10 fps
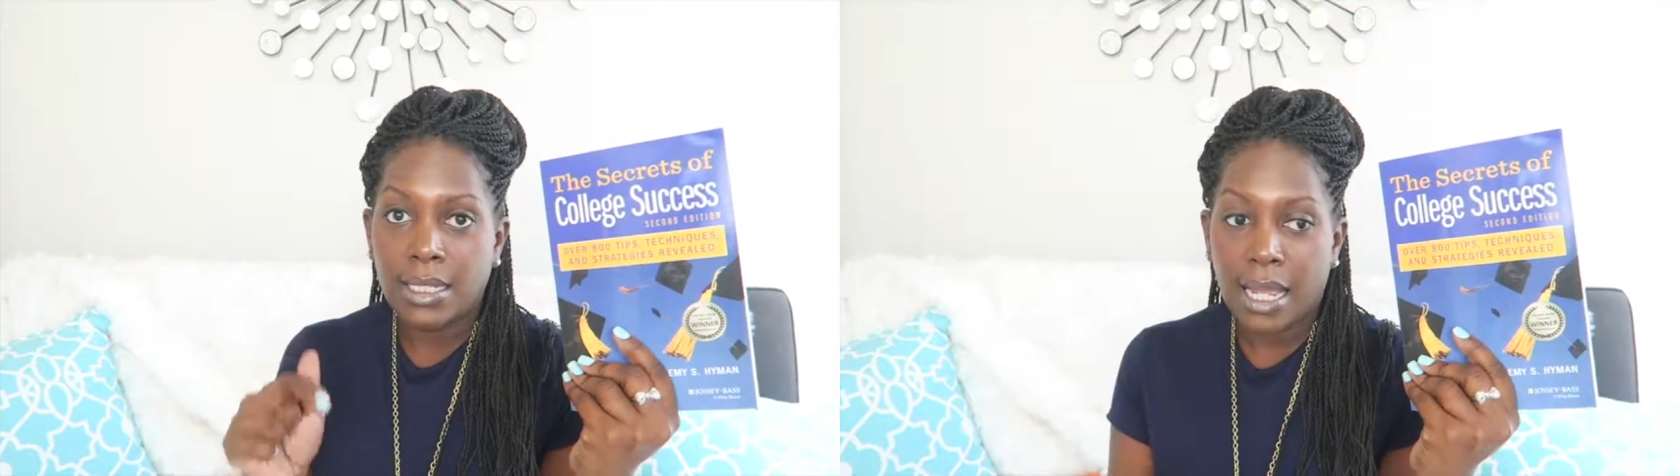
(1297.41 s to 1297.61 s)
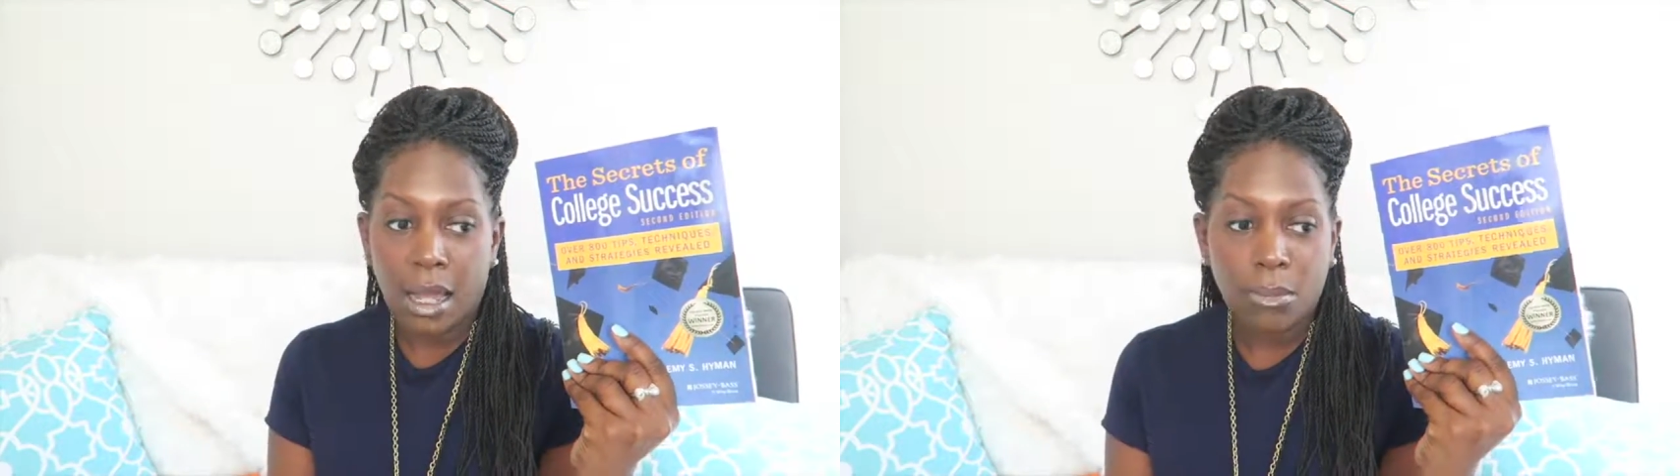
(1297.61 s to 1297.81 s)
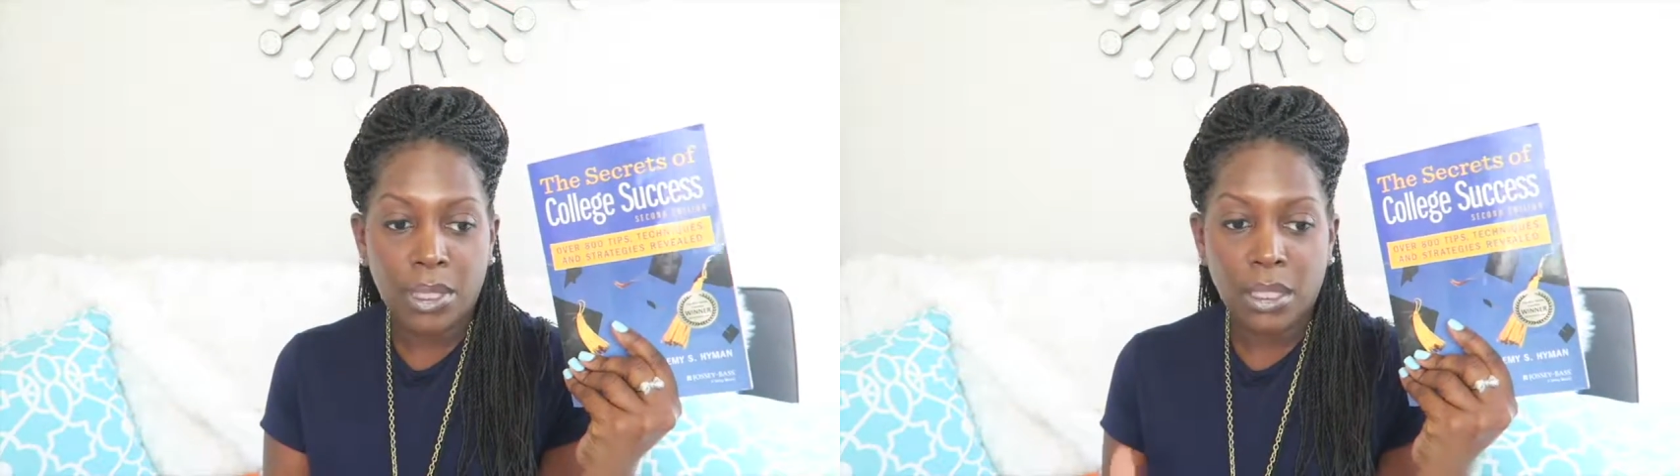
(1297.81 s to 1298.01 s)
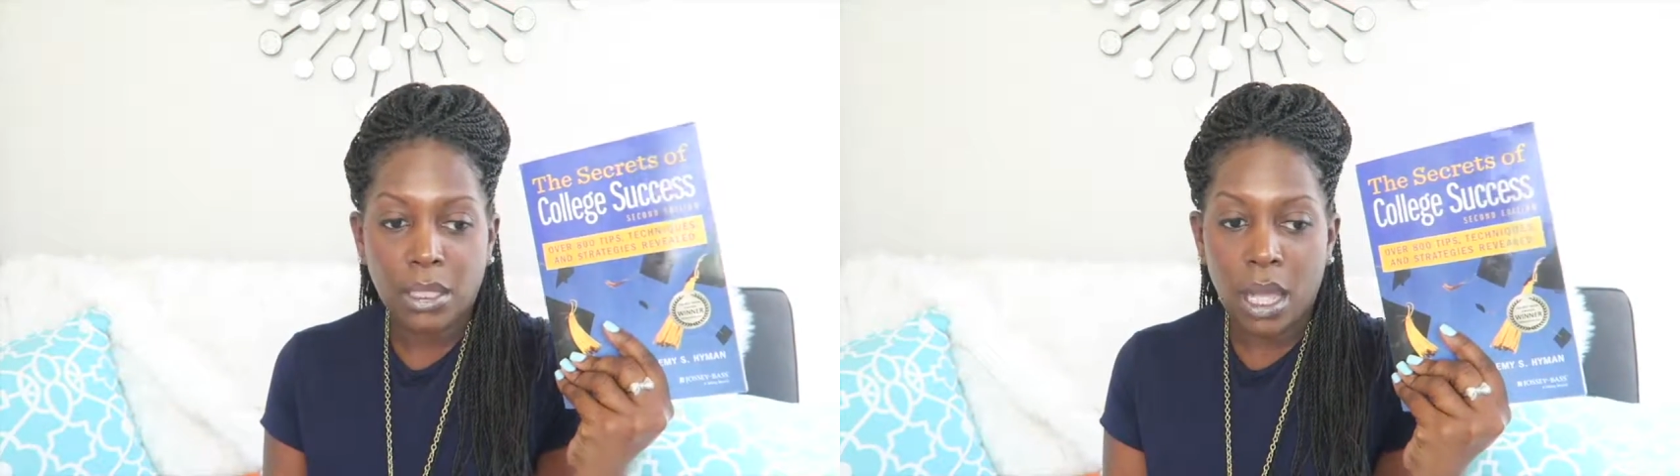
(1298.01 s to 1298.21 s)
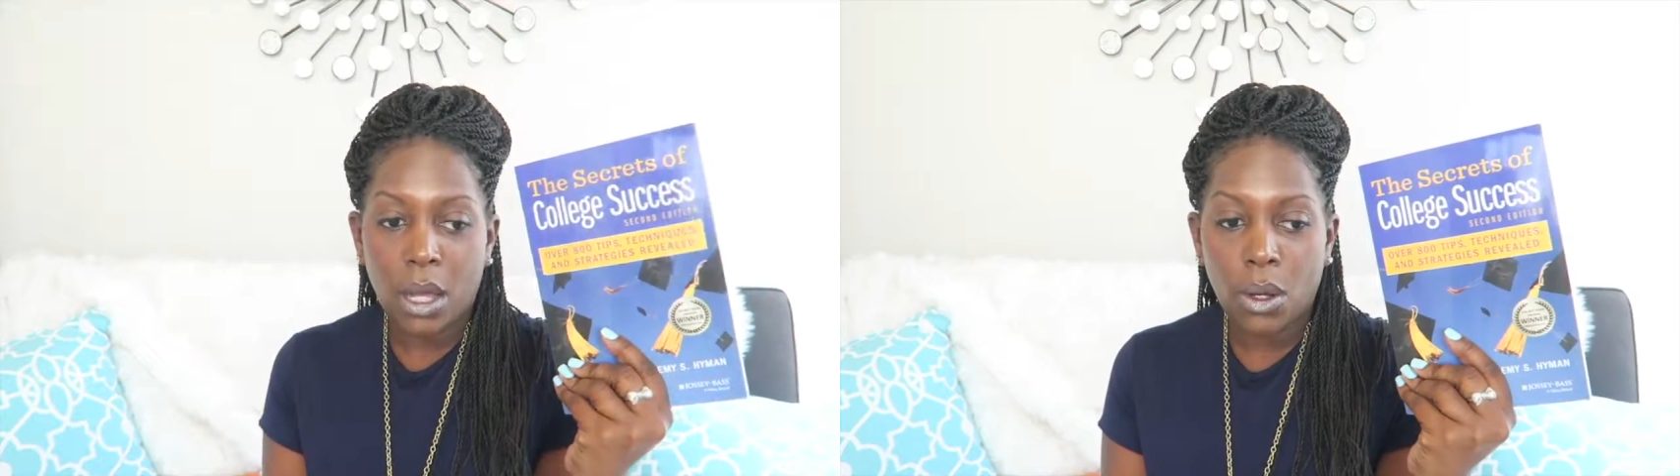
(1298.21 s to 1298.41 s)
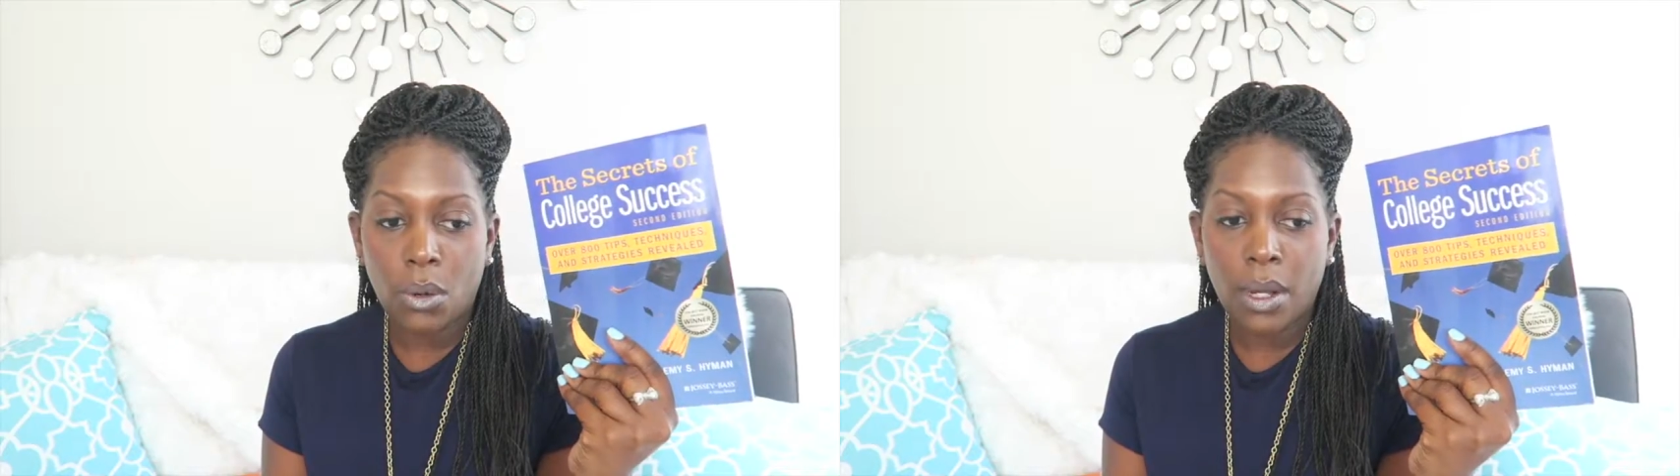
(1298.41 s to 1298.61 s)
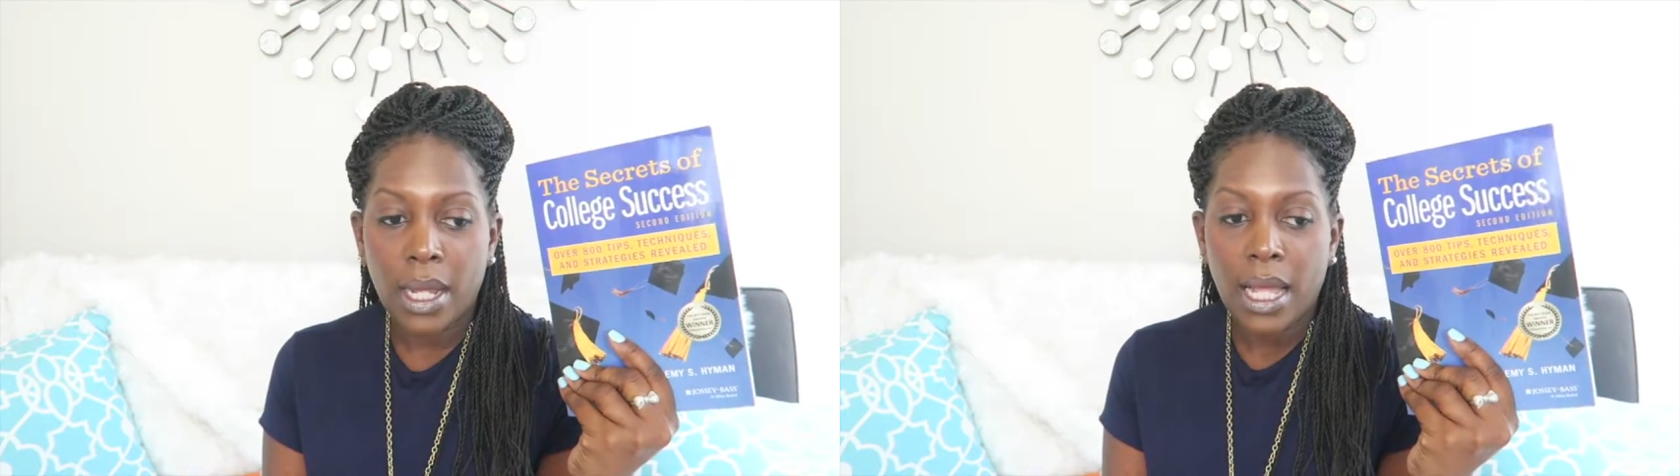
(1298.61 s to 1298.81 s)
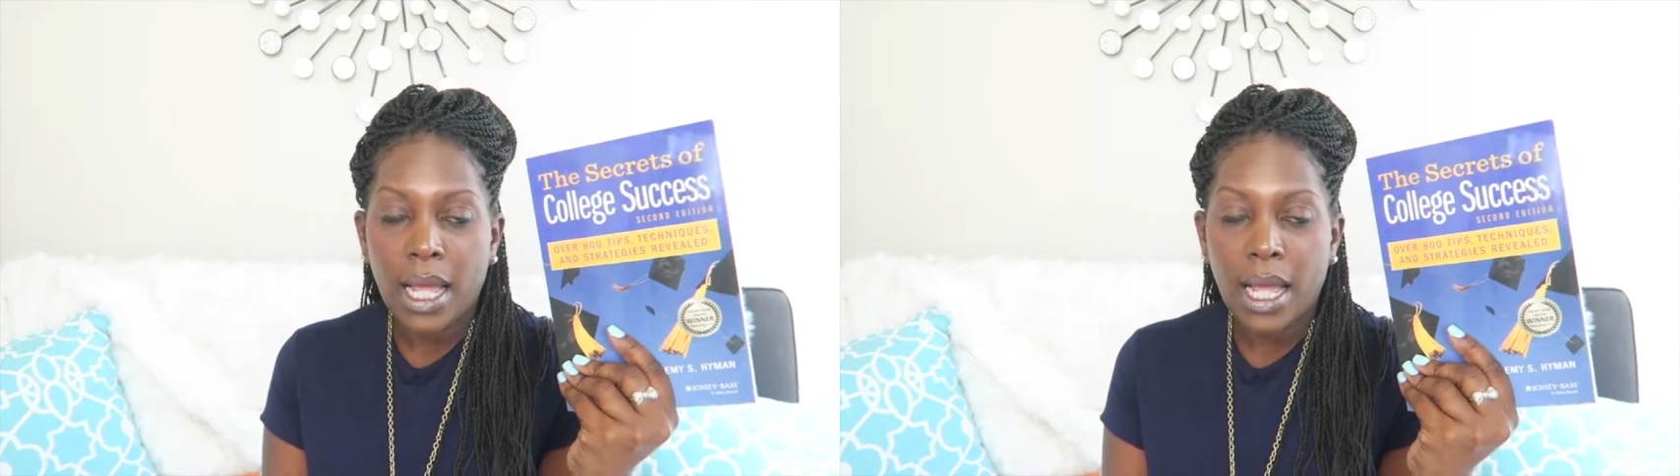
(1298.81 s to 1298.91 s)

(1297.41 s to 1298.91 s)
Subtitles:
down below